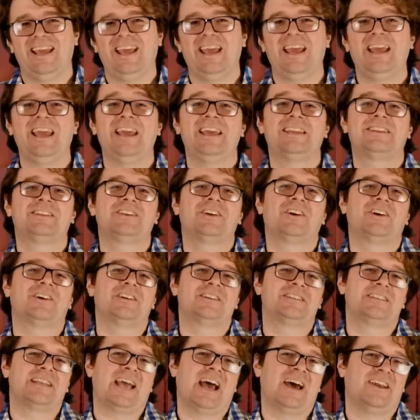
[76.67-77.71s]
It
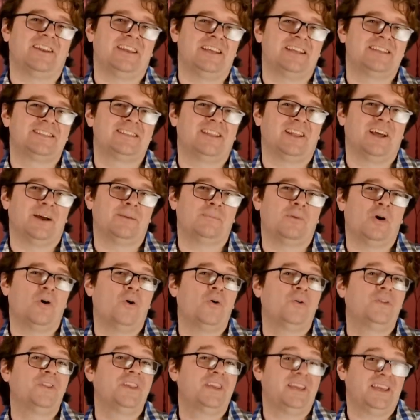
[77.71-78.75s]
turns out Islam
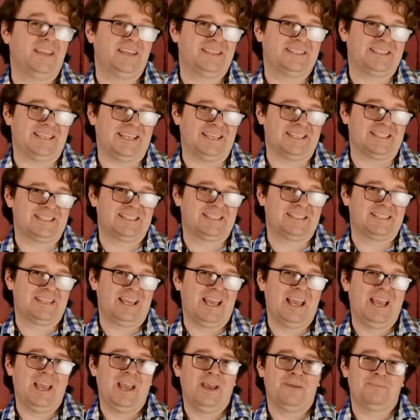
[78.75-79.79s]
only exists
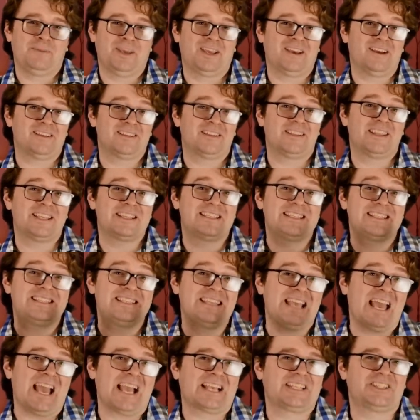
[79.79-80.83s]
because of the
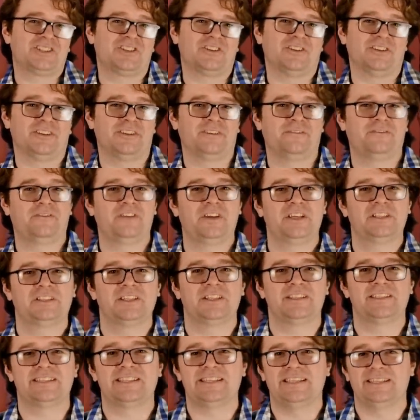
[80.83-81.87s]
sexual
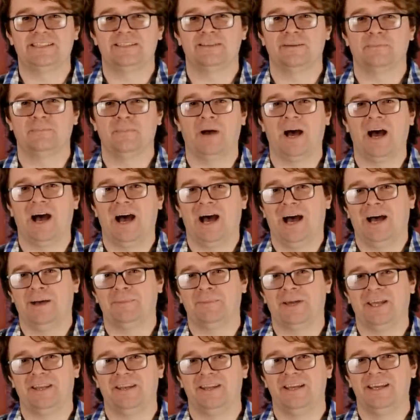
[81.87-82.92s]
deficiencies of
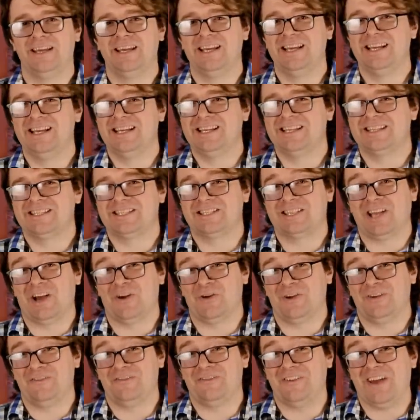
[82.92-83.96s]
Muhammad.
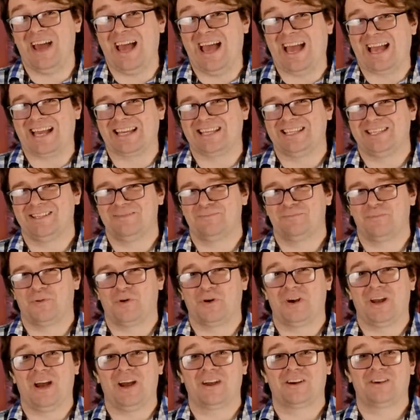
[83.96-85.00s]
So in fact,
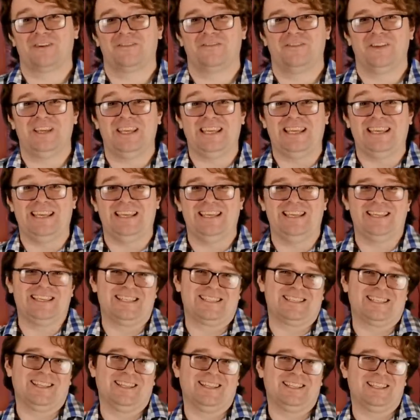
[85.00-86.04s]
pornography
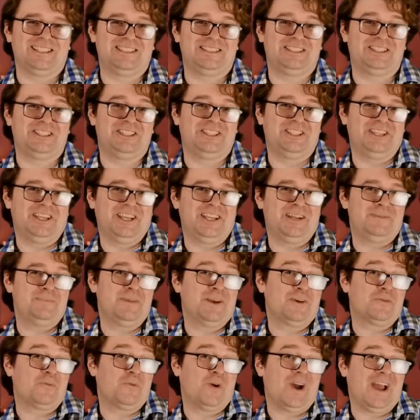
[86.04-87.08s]
is a
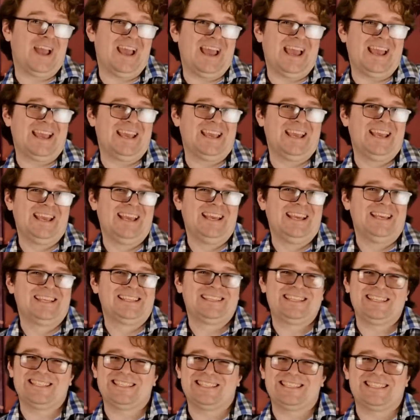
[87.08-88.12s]
legitimate way
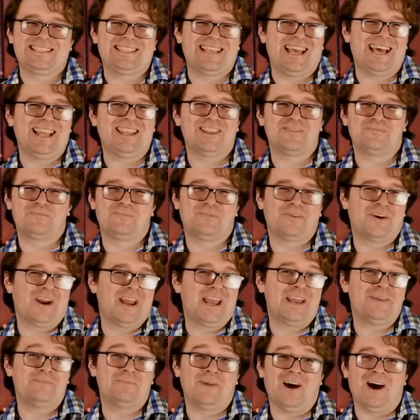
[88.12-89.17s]
to
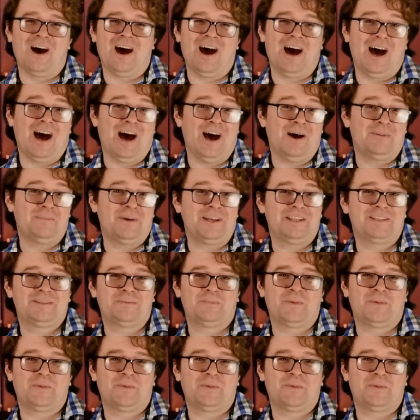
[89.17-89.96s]
celebrate Muhammad's